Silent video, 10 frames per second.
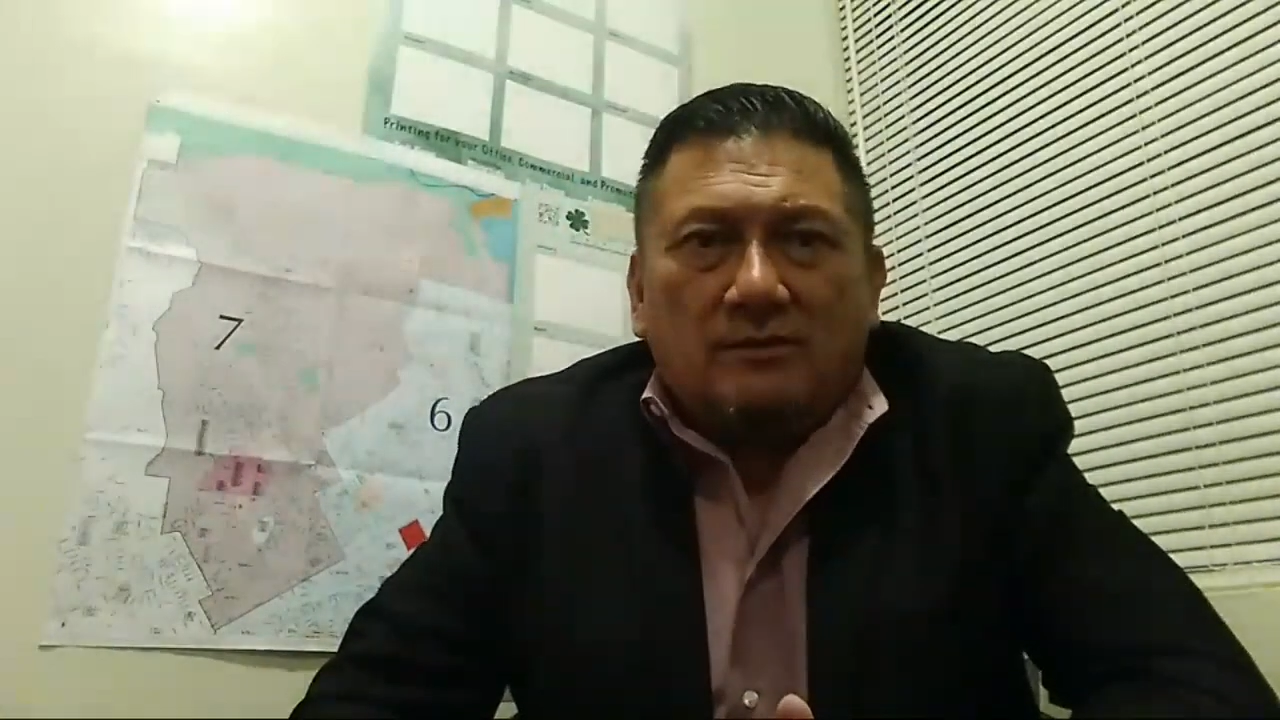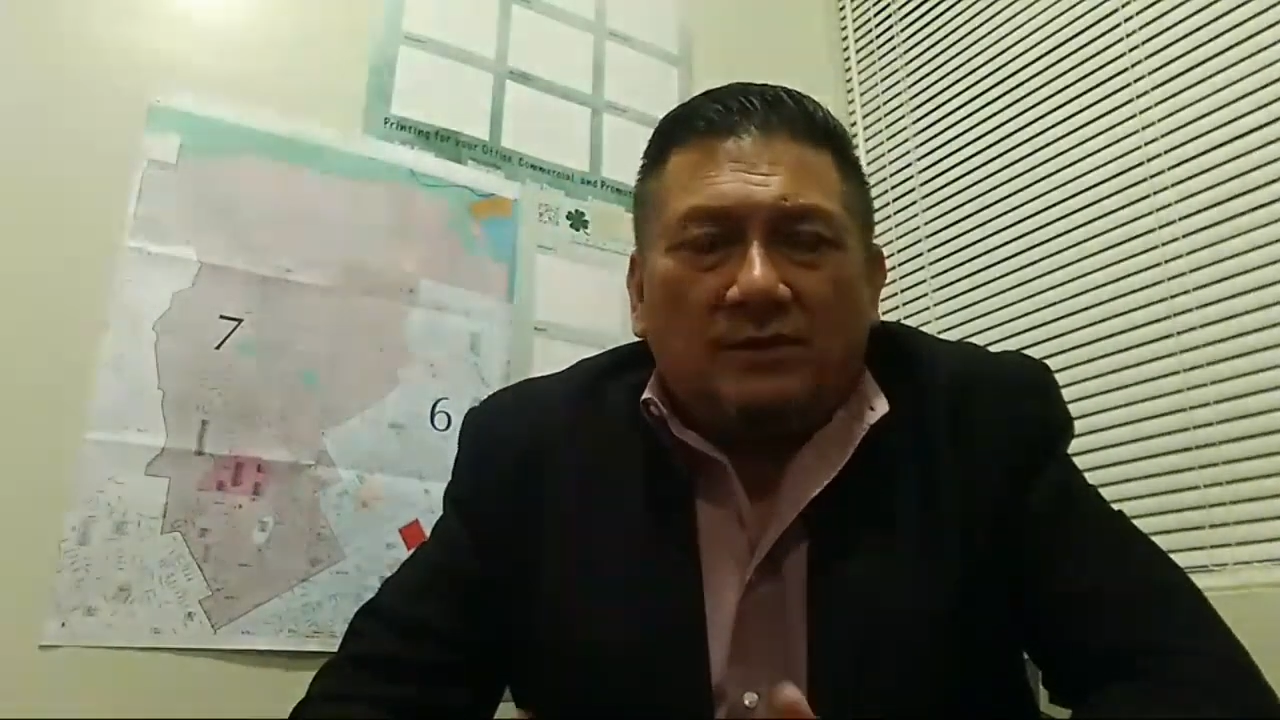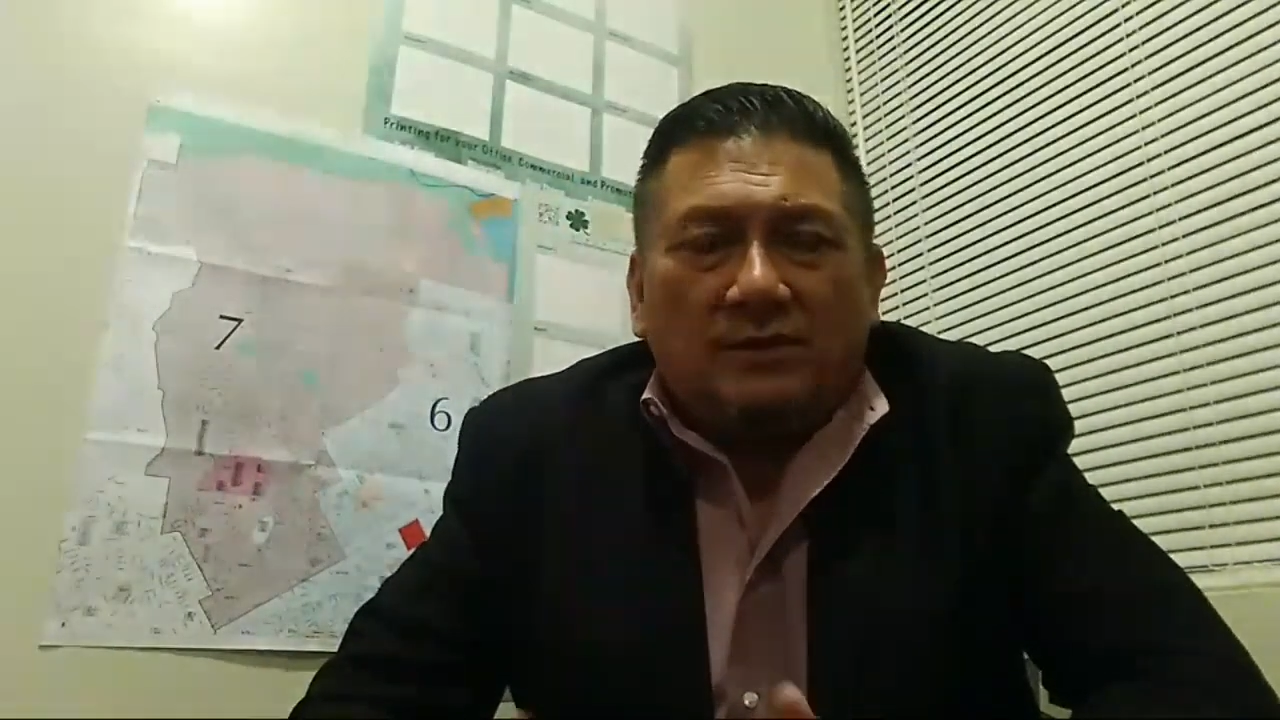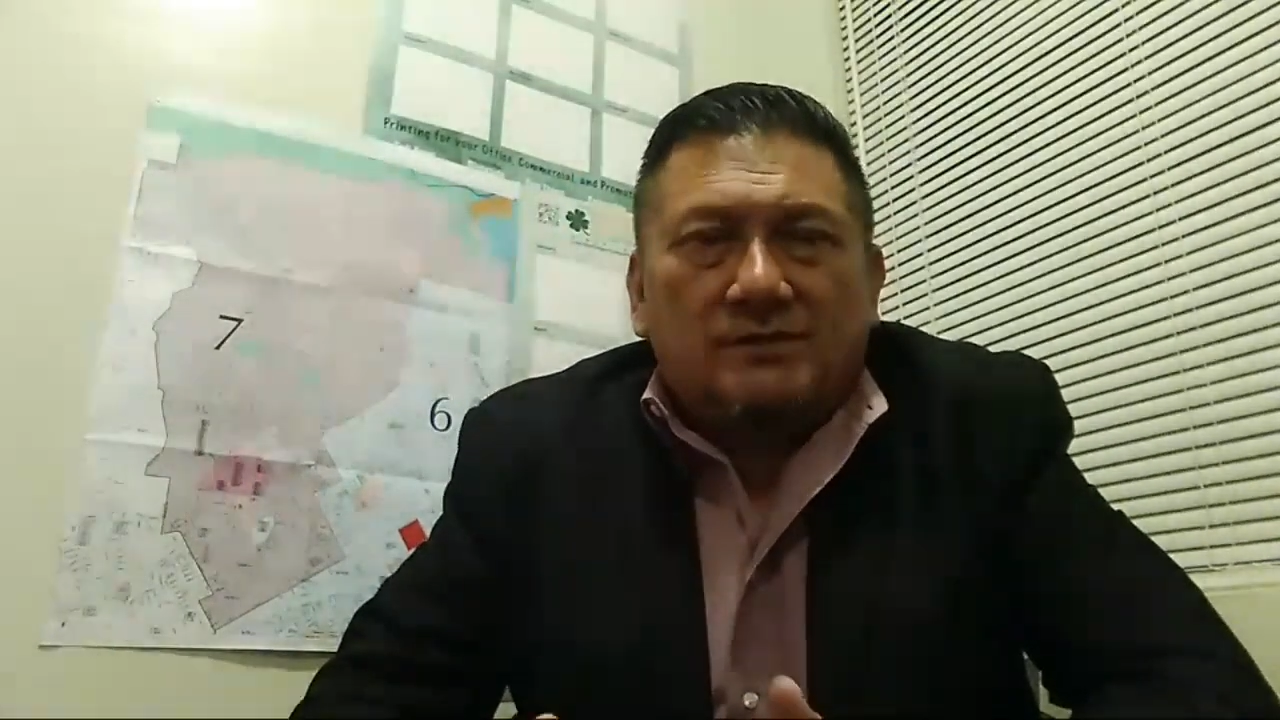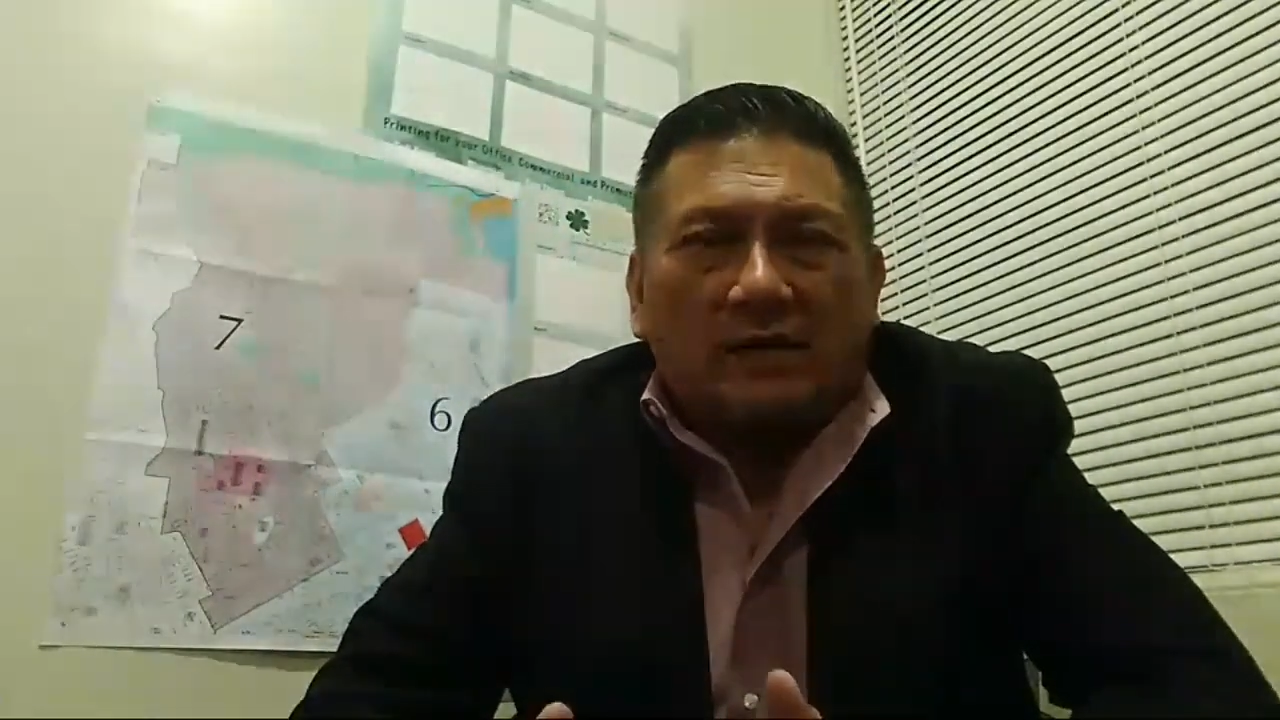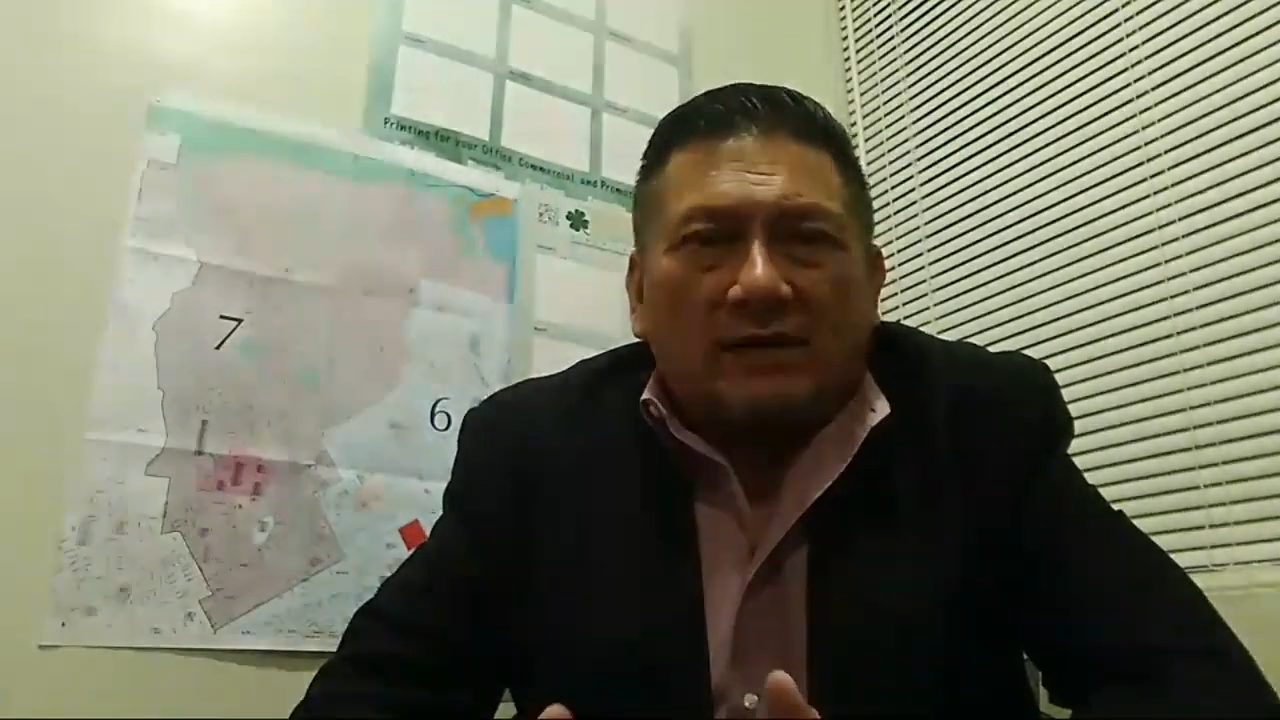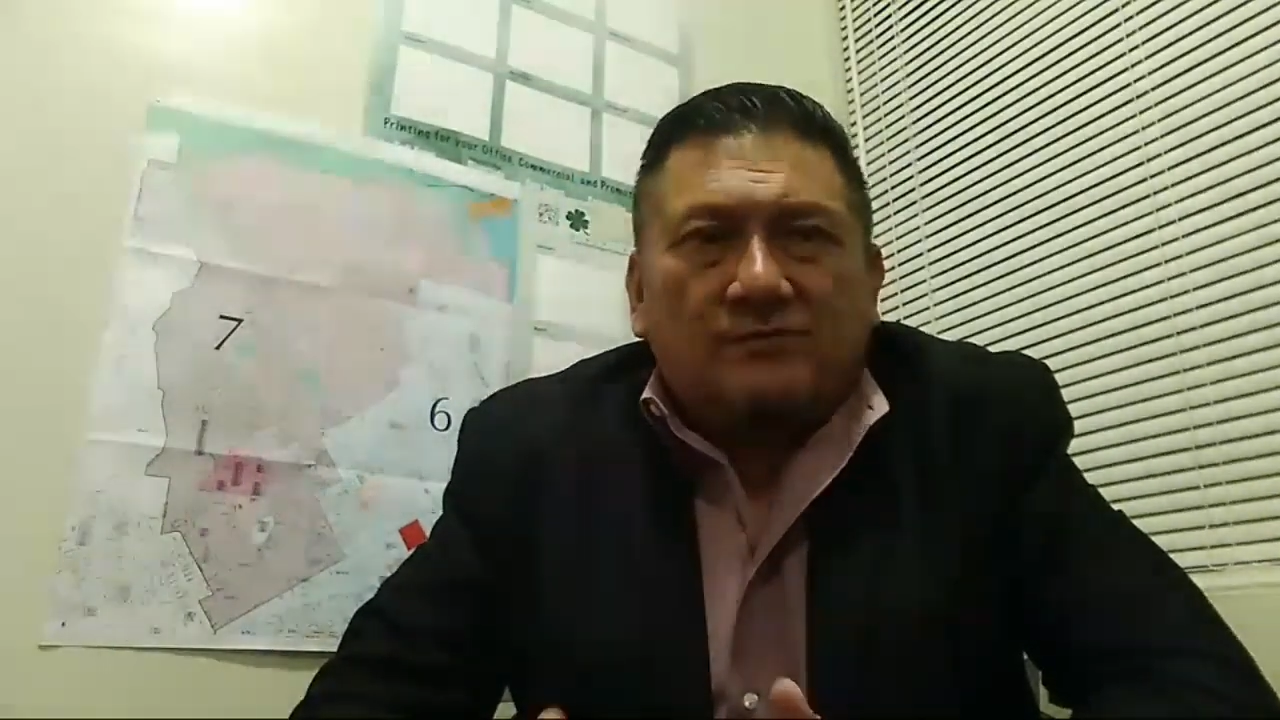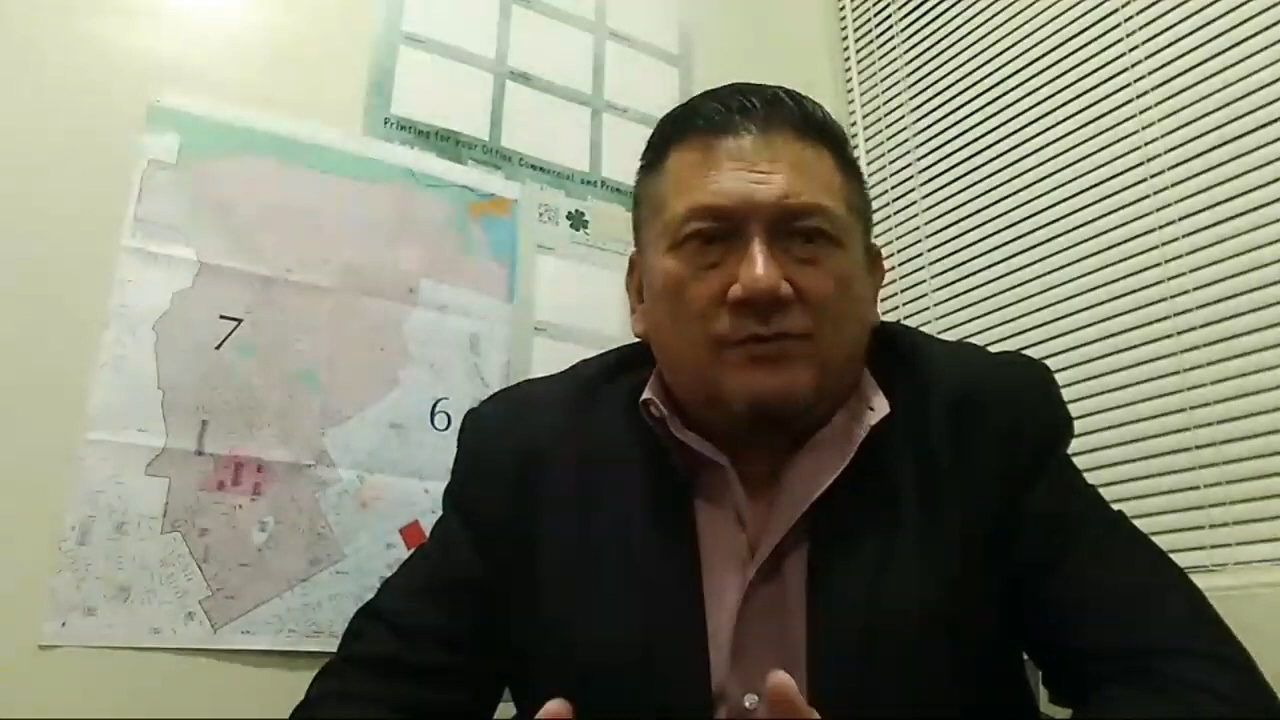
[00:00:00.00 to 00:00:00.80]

because you have